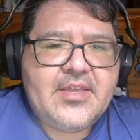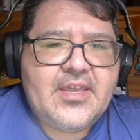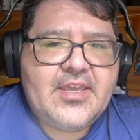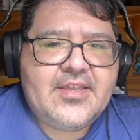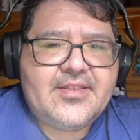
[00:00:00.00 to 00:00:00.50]

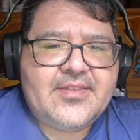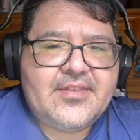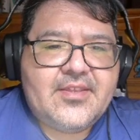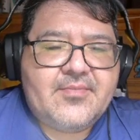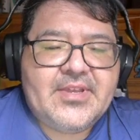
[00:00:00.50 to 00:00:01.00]
And
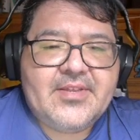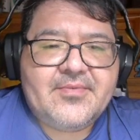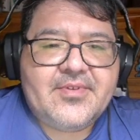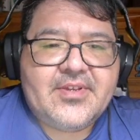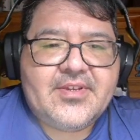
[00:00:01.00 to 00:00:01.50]

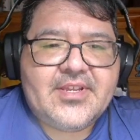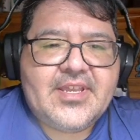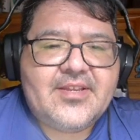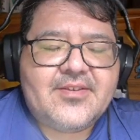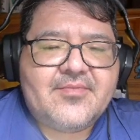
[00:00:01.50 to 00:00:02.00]
apparently, uh,
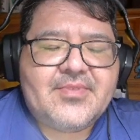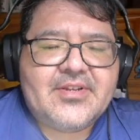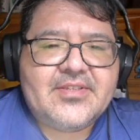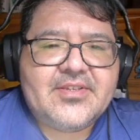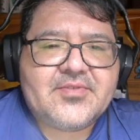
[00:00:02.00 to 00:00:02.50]
again,
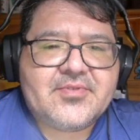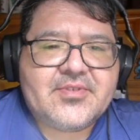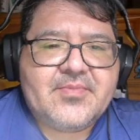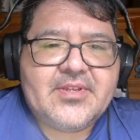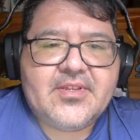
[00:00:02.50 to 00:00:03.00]
apparently there's
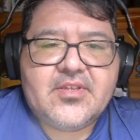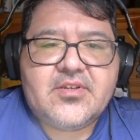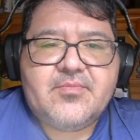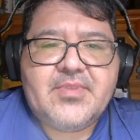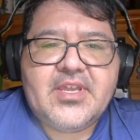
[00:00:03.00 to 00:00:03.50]
supposed to be another
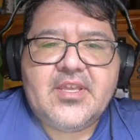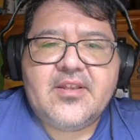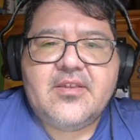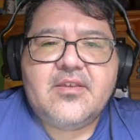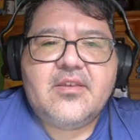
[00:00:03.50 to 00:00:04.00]
debate.
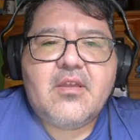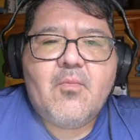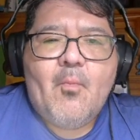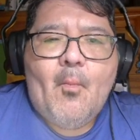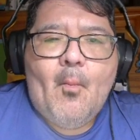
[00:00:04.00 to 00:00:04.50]

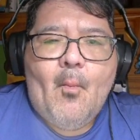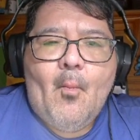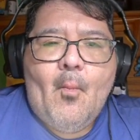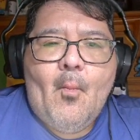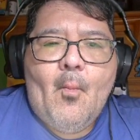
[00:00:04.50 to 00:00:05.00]

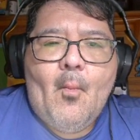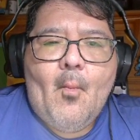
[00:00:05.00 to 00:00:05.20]
Mm.